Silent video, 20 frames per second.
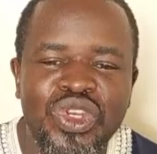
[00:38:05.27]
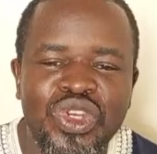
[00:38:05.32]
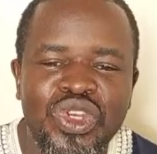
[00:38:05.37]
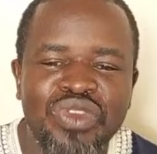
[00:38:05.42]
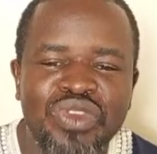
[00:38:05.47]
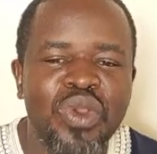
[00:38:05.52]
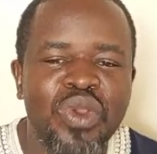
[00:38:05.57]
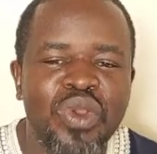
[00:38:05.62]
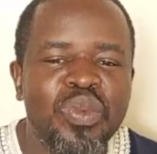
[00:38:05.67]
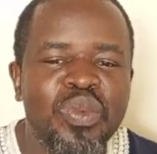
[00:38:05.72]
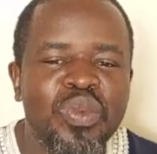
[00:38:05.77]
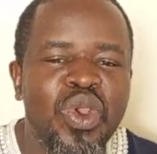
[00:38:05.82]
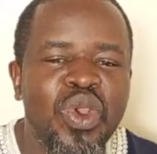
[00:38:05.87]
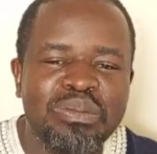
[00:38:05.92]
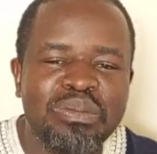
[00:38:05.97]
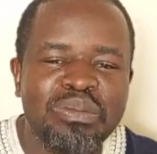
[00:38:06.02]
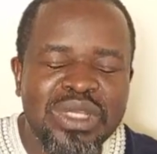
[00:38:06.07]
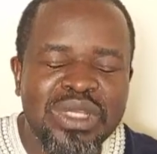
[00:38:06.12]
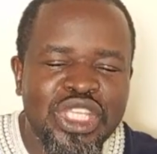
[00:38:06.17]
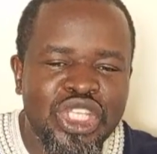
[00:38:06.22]
develop
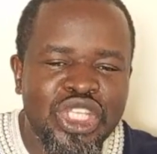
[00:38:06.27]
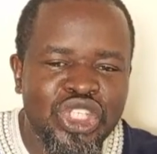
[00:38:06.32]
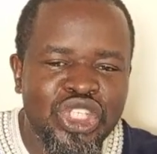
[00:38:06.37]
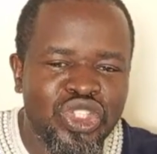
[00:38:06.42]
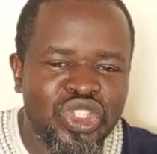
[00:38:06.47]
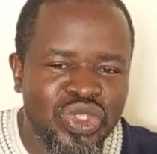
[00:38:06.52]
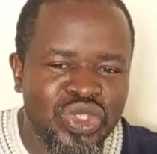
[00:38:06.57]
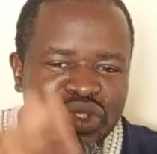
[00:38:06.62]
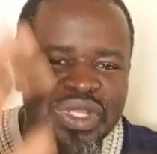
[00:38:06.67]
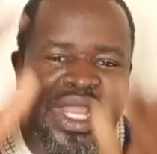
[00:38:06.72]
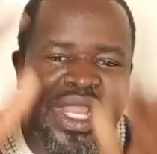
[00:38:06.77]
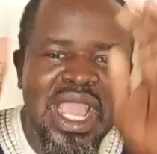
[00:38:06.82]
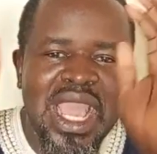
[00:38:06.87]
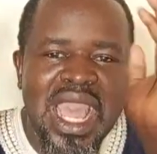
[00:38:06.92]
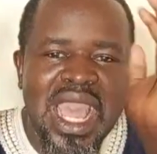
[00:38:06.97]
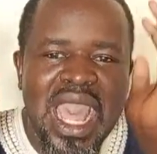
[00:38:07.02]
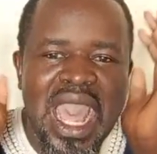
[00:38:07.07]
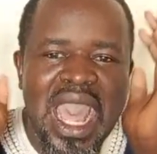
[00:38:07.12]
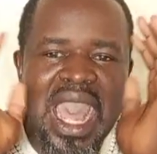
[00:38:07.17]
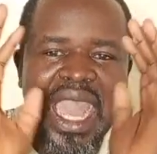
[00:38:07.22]
complication
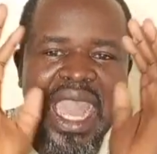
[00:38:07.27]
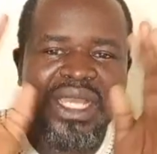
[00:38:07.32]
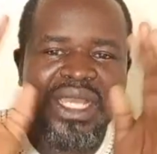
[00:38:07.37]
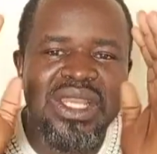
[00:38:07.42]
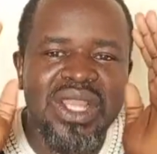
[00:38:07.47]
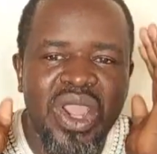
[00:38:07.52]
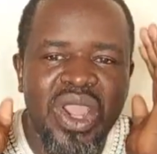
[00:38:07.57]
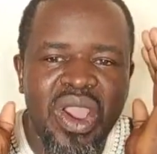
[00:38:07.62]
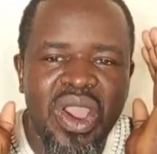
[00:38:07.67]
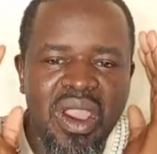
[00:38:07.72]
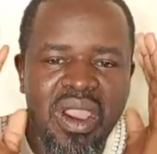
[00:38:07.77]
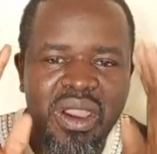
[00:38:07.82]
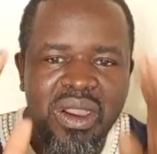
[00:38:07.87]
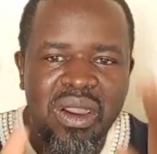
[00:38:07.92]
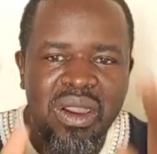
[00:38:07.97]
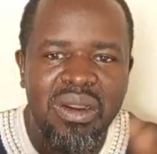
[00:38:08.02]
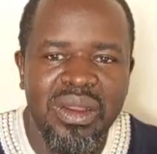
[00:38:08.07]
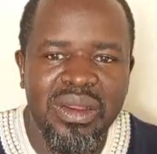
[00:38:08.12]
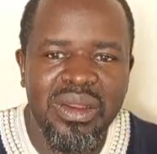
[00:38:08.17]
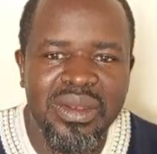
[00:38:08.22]
at
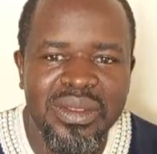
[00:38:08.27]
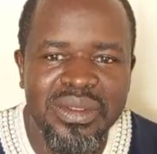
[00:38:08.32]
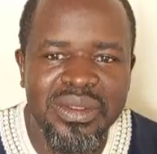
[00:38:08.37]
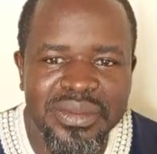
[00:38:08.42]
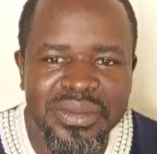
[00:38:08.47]
all.